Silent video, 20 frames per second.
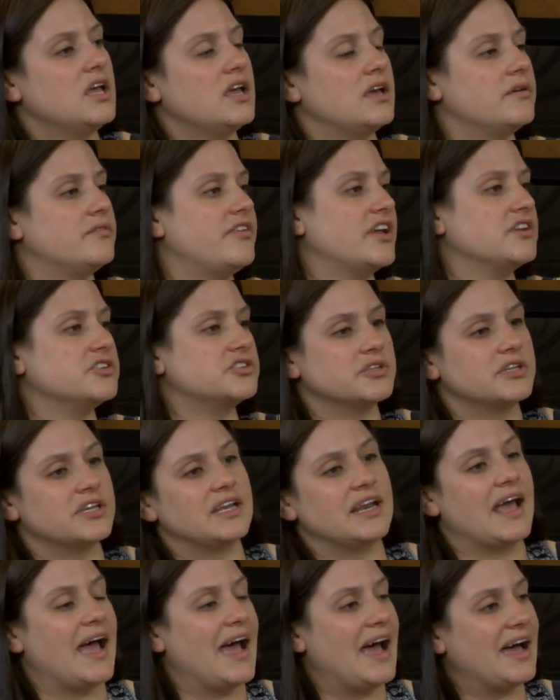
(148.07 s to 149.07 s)
eventually
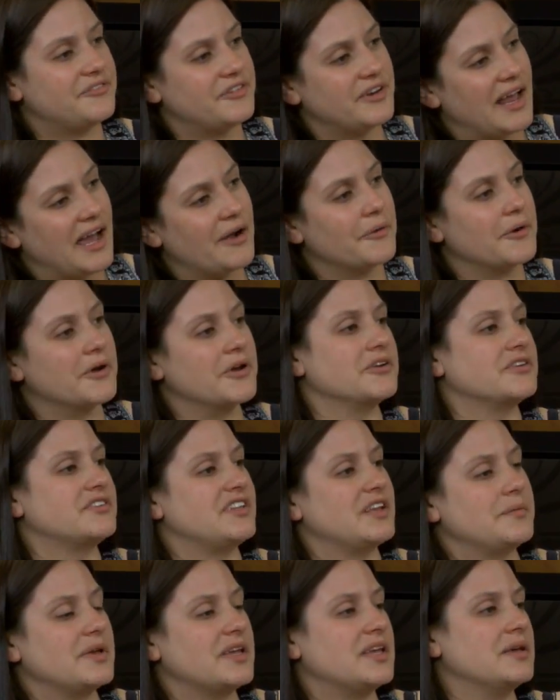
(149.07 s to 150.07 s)
in a half an hour your
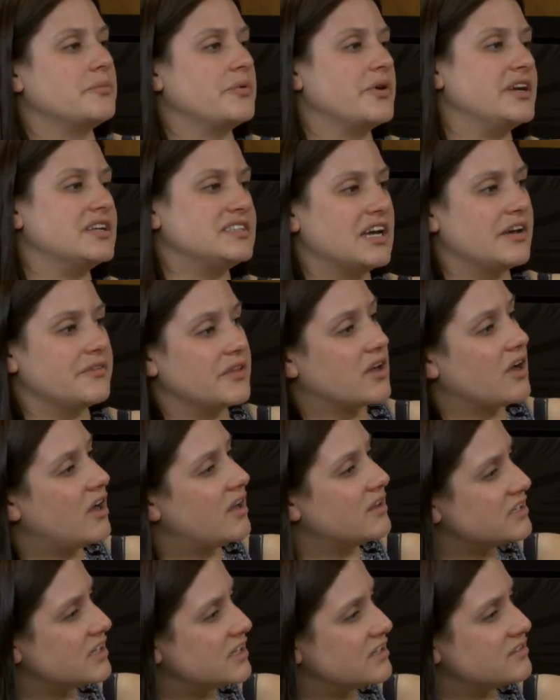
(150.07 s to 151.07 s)
stomach can break down the
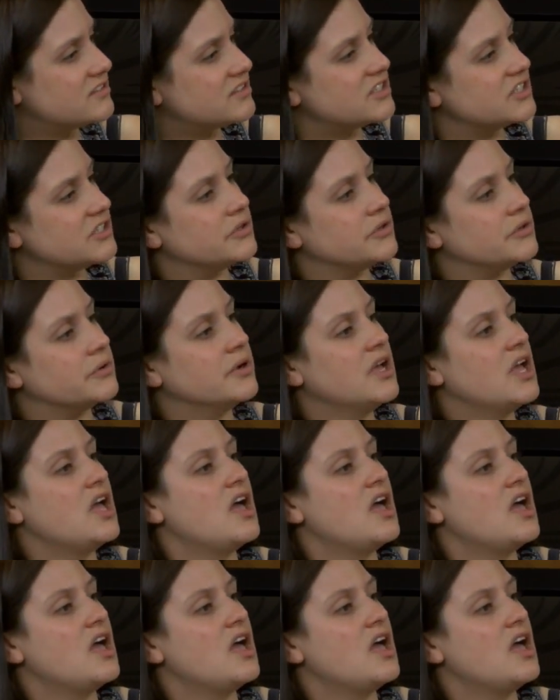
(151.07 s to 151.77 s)
contents to.